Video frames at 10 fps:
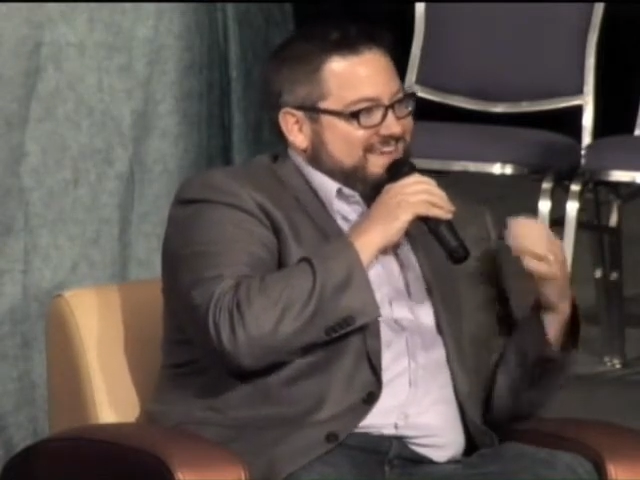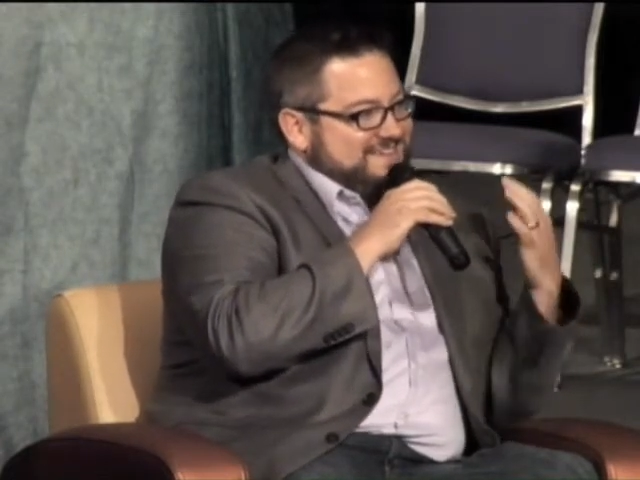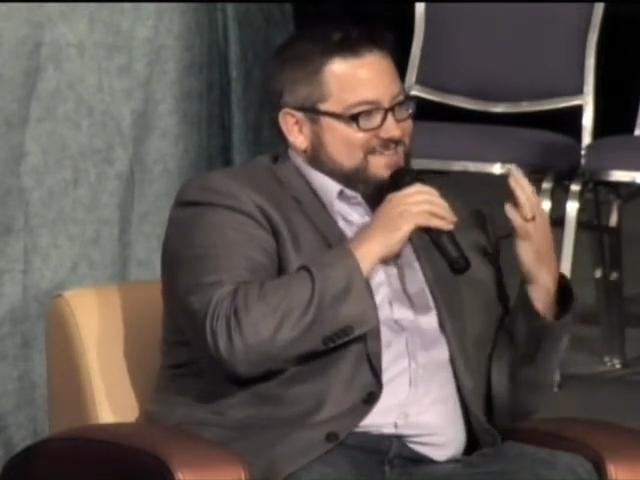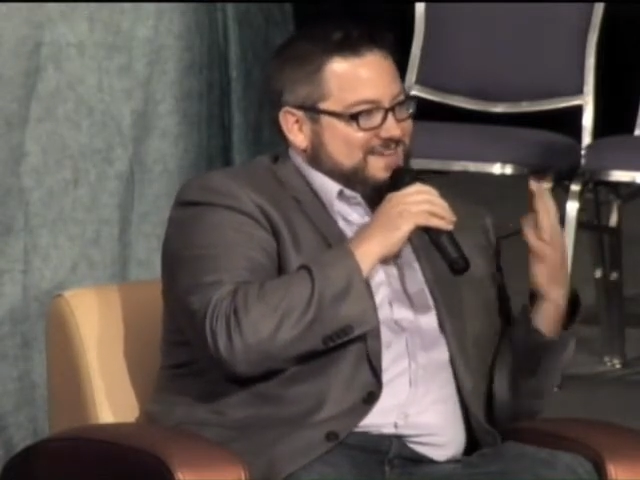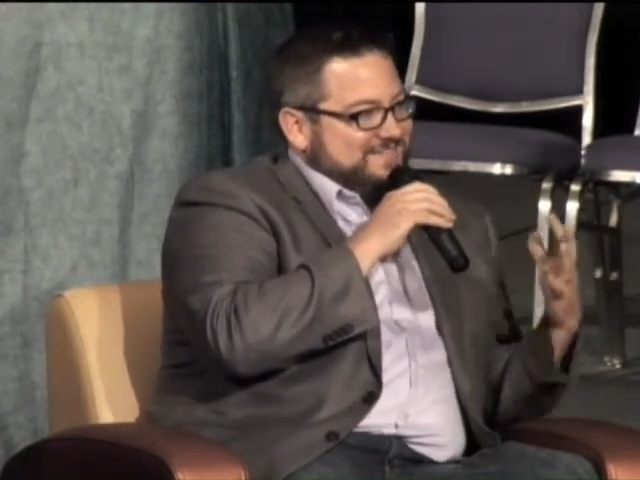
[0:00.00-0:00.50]

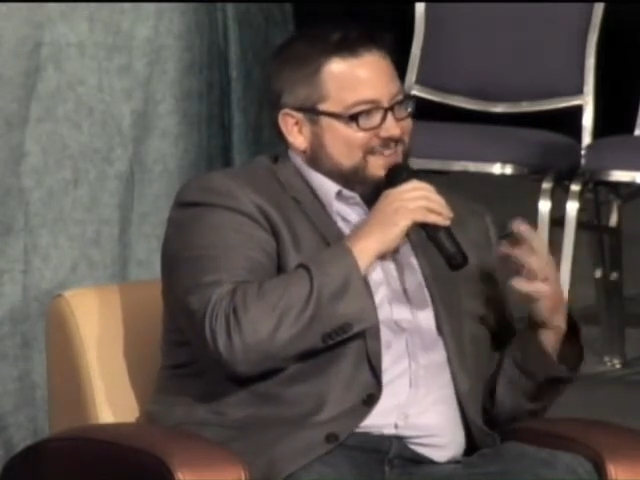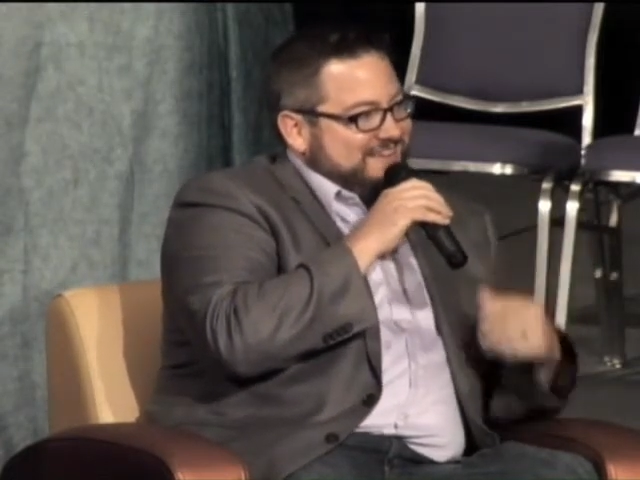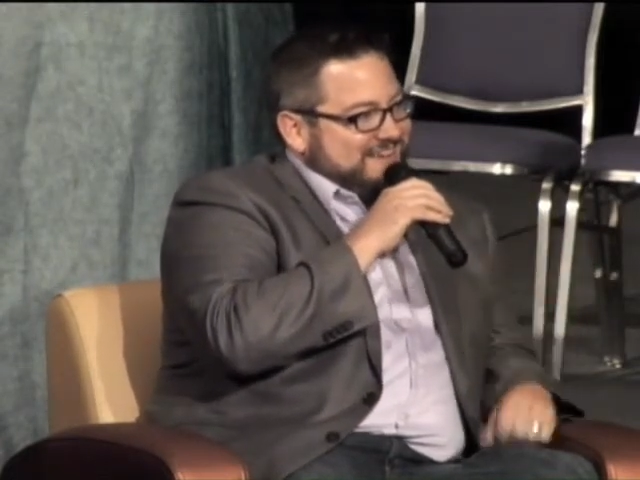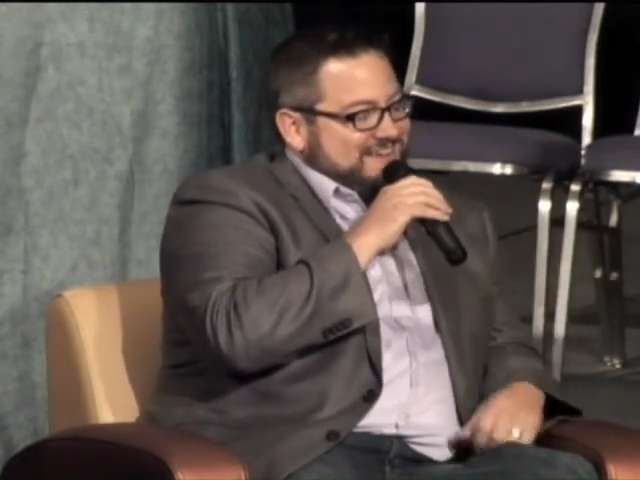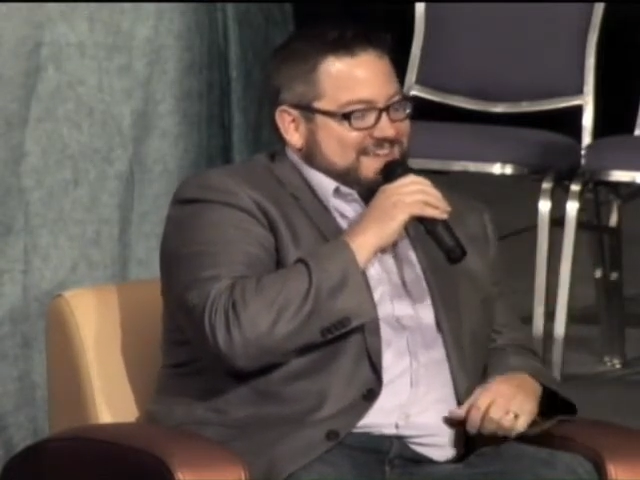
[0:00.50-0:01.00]
whatever
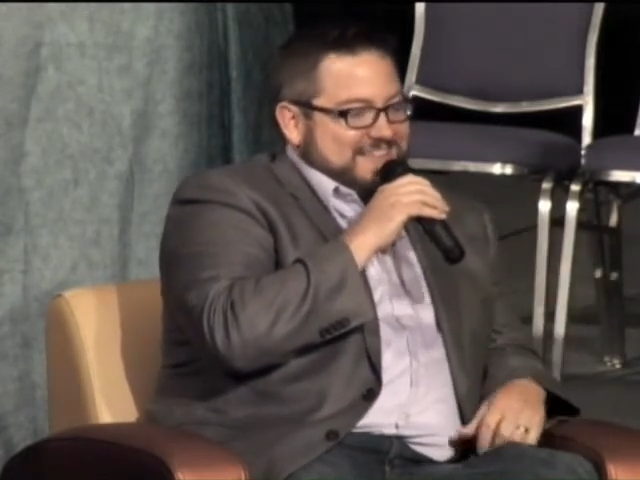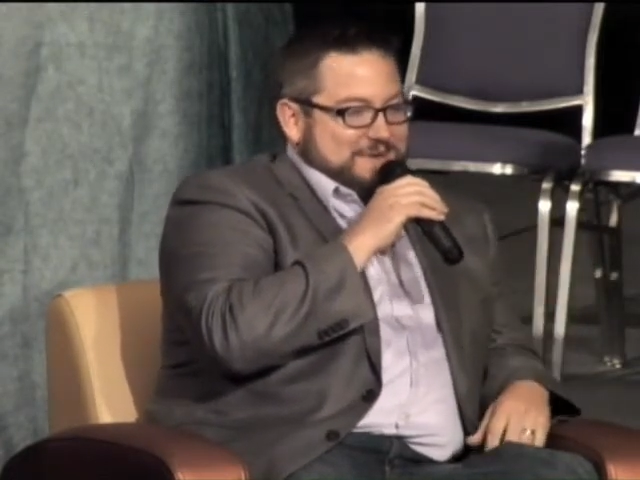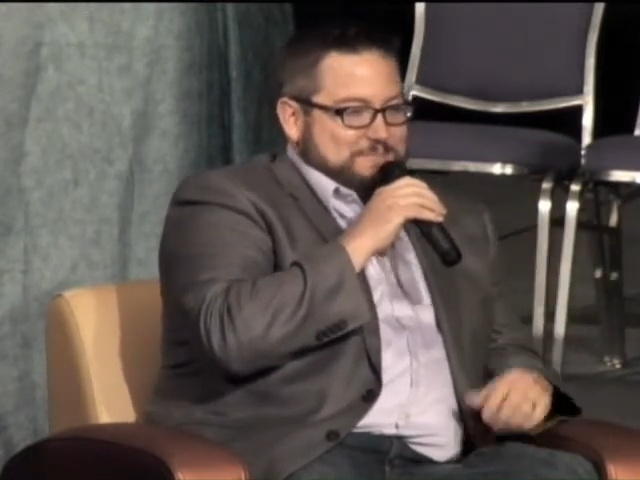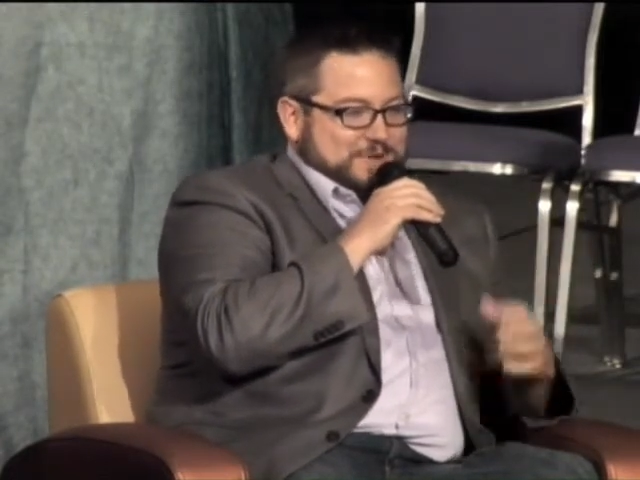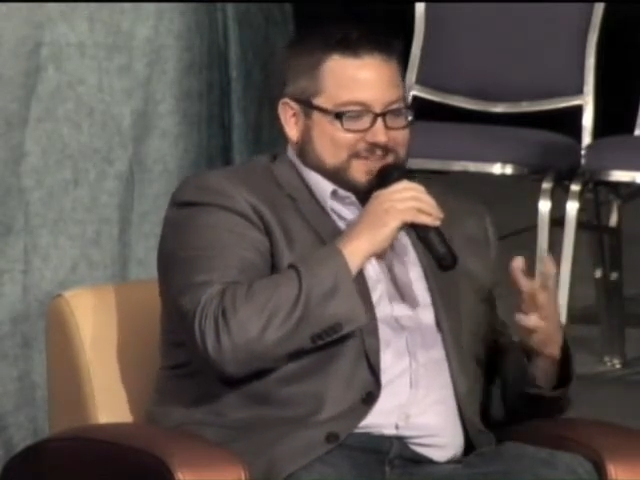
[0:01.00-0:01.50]

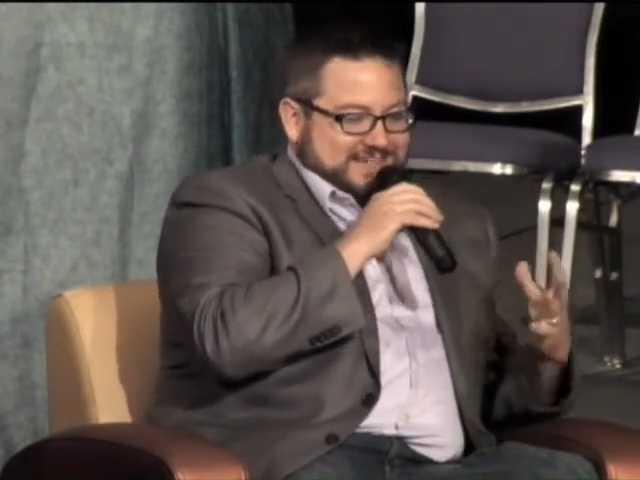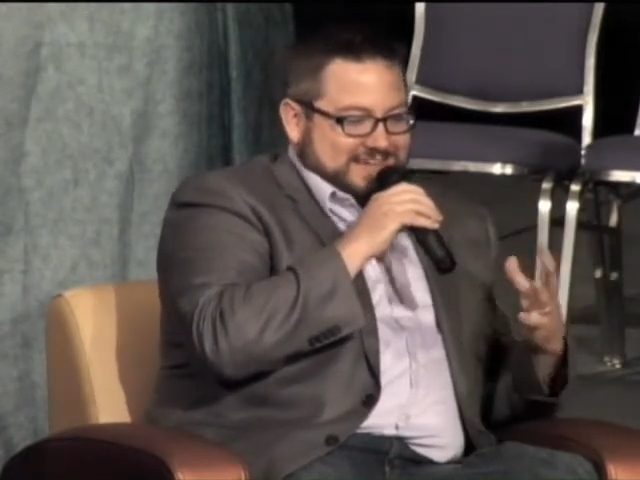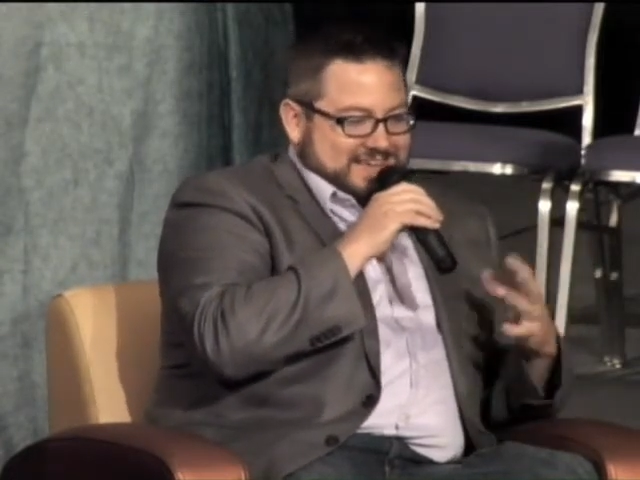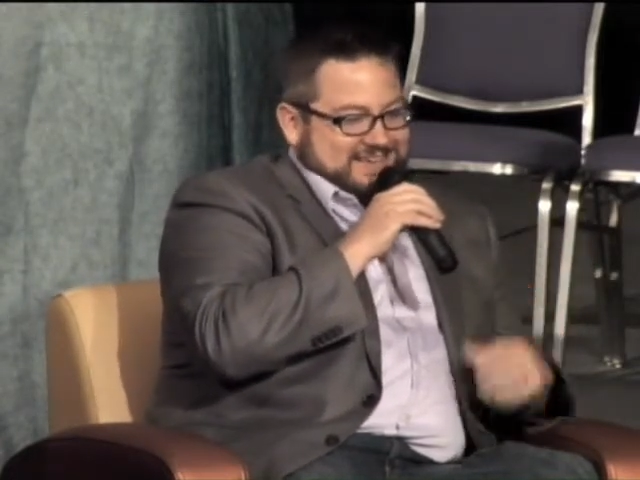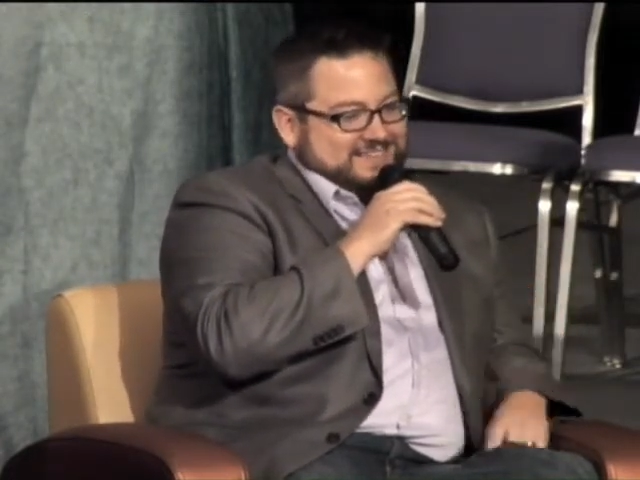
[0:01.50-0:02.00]
that
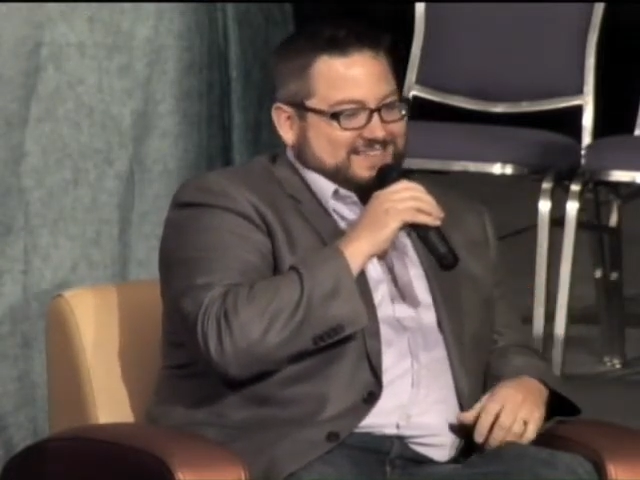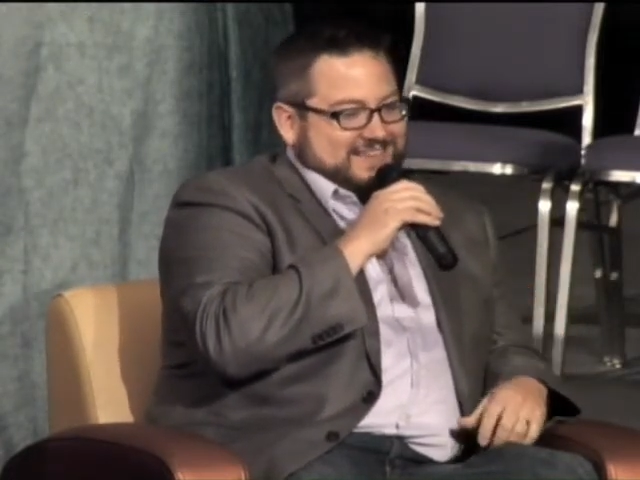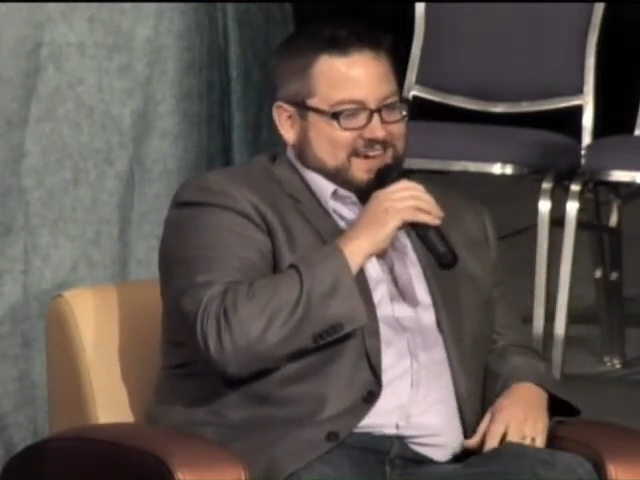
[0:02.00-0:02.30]
building is,